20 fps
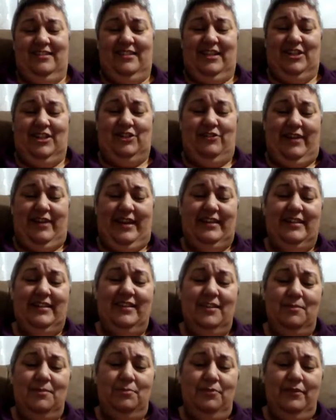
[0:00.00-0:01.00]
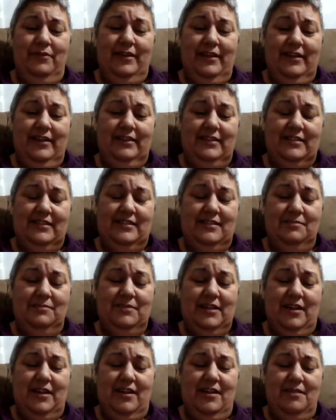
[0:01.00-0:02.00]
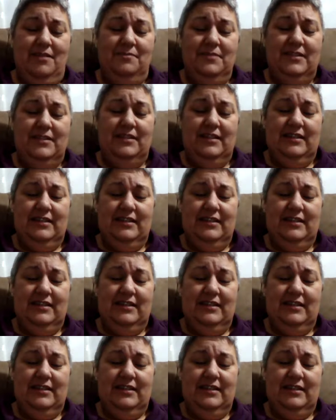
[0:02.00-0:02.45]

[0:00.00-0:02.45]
attracted to pricks sometimes.